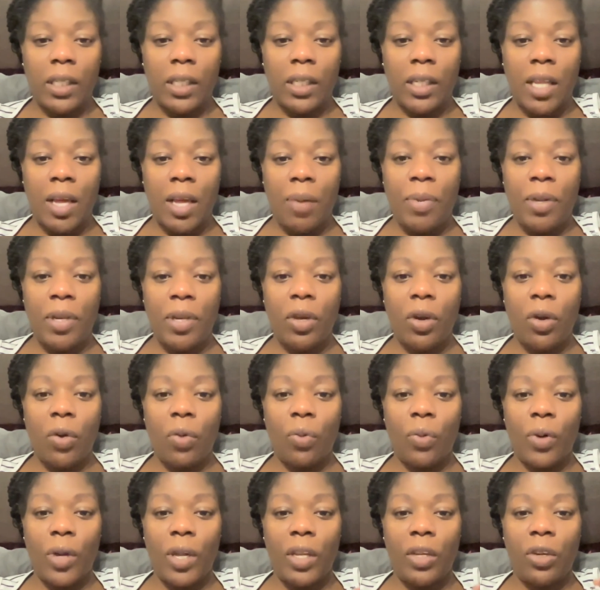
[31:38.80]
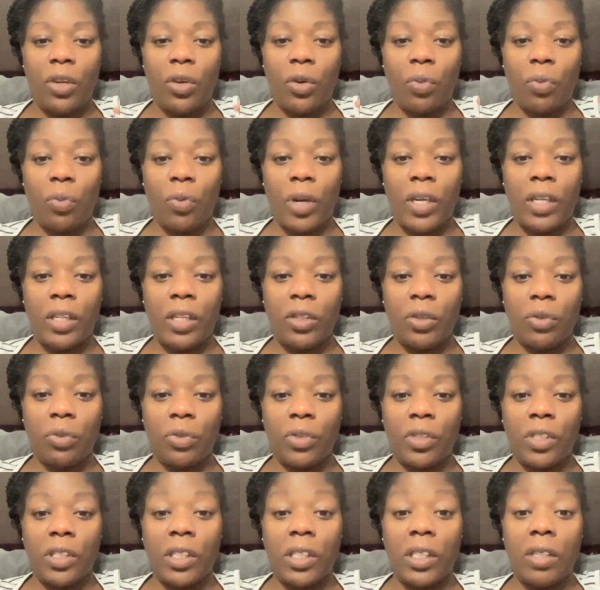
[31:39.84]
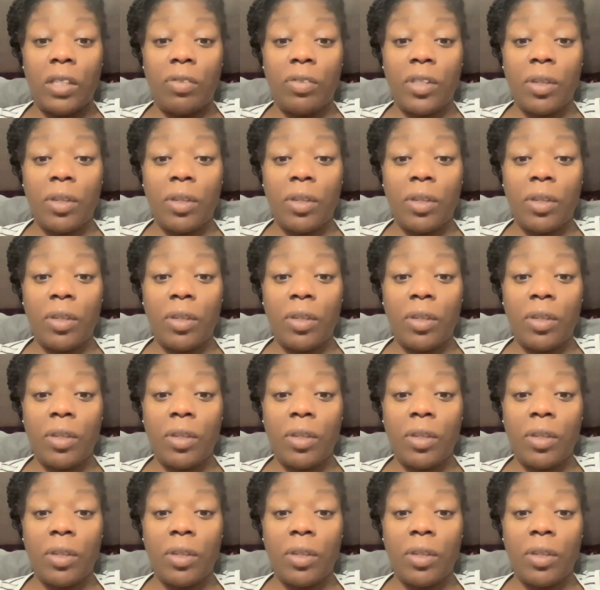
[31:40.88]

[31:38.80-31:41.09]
let me know when you're ready to receive